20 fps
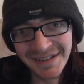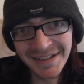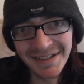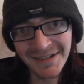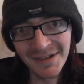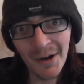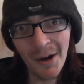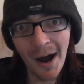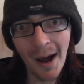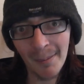It's
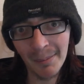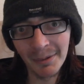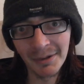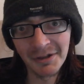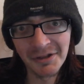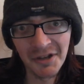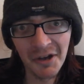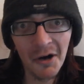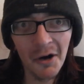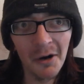not
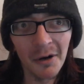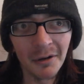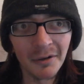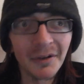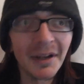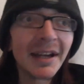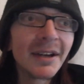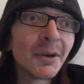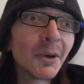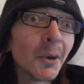Apple's at all.
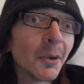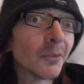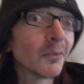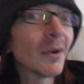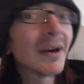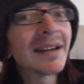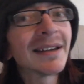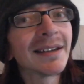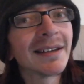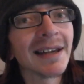They don't
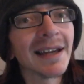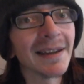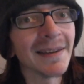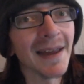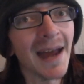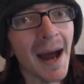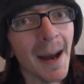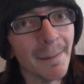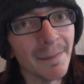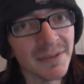regulate
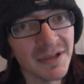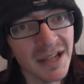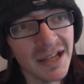the apps.